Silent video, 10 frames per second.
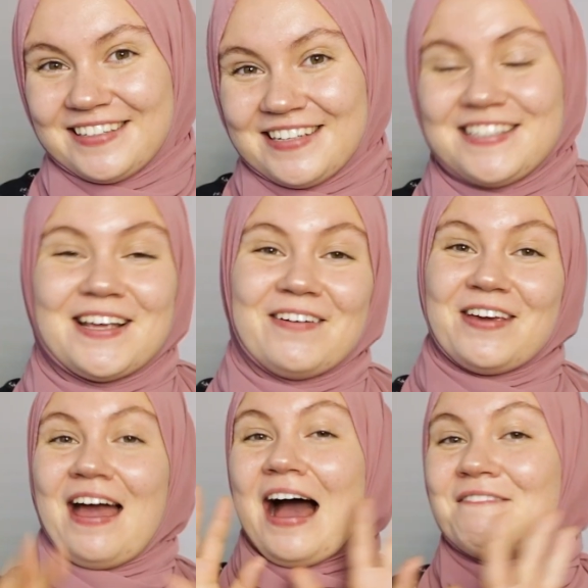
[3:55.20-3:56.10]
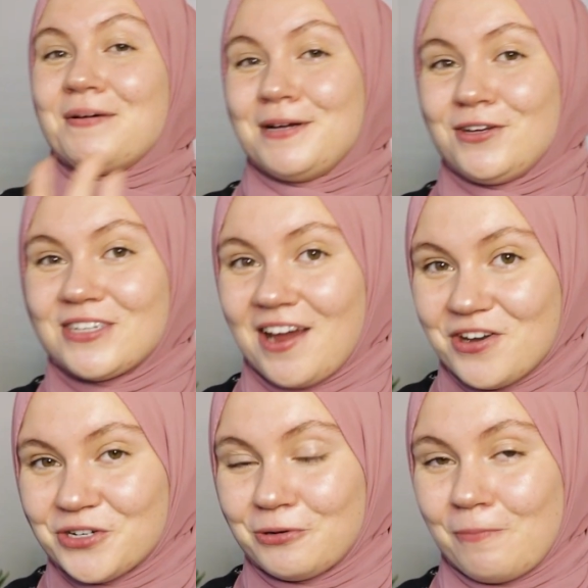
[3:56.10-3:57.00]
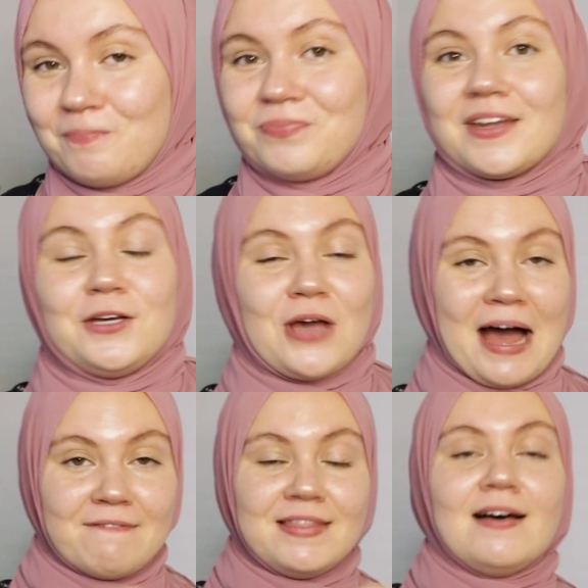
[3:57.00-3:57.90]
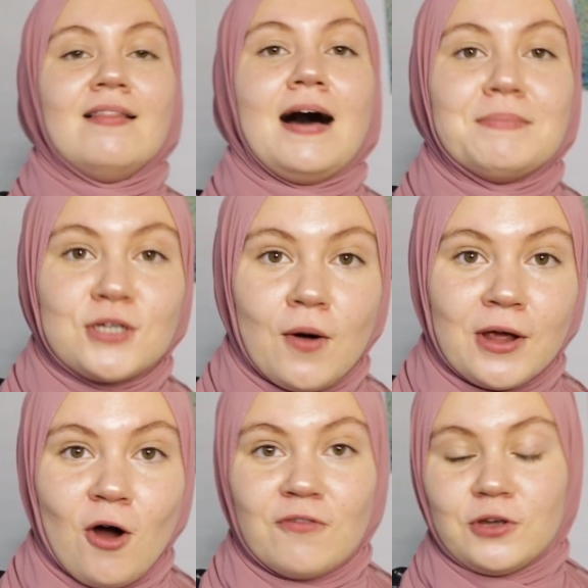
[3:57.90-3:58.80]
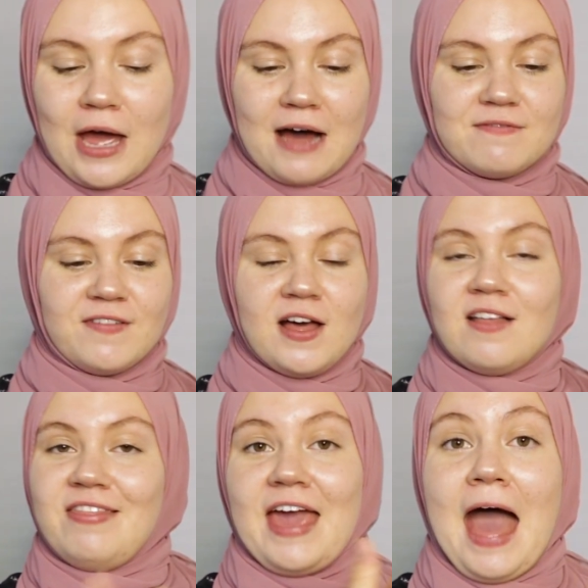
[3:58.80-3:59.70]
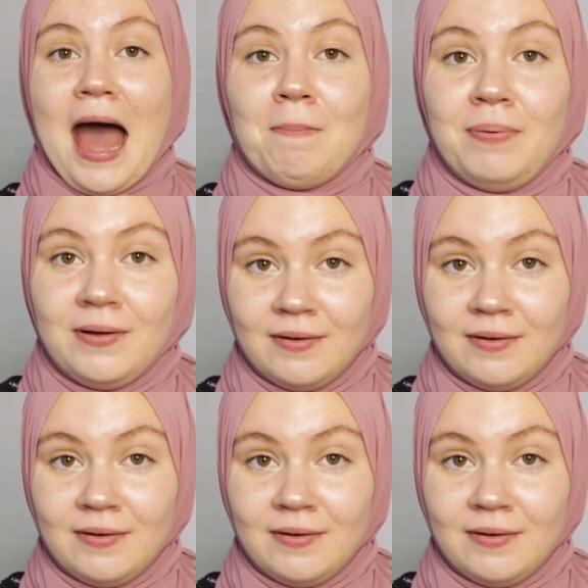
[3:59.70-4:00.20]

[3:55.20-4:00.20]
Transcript: So you have them in your schedule, you have the alarms going off, you have the app